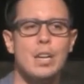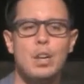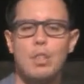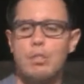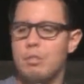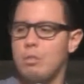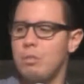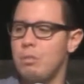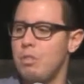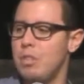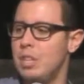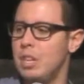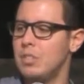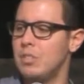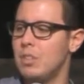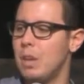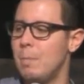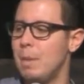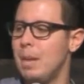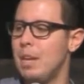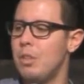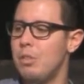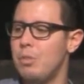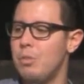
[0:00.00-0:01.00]
it through this, I
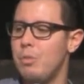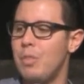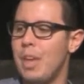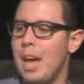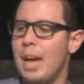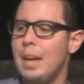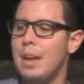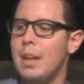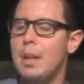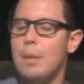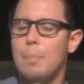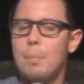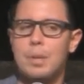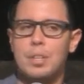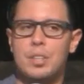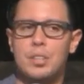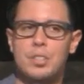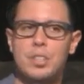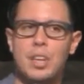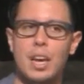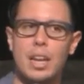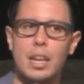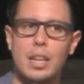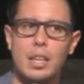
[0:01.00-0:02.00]
made it through that
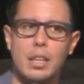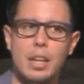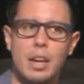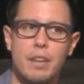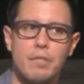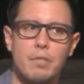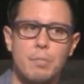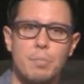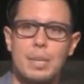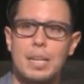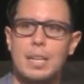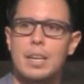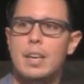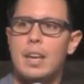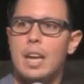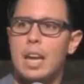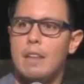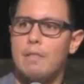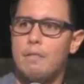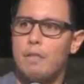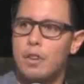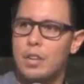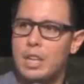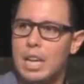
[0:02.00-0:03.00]
because God loved me
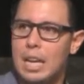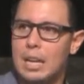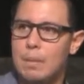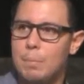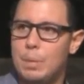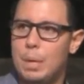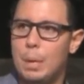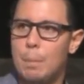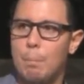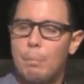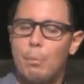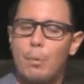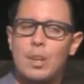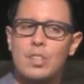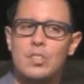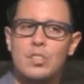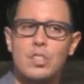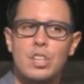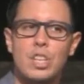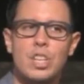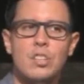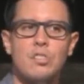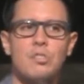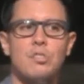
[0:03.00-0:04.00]
and forgave me and
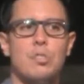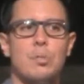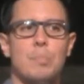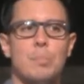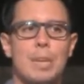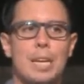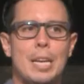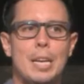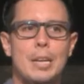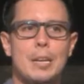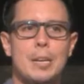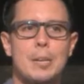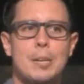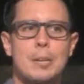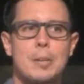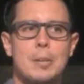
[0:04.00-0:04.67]
pressed into me.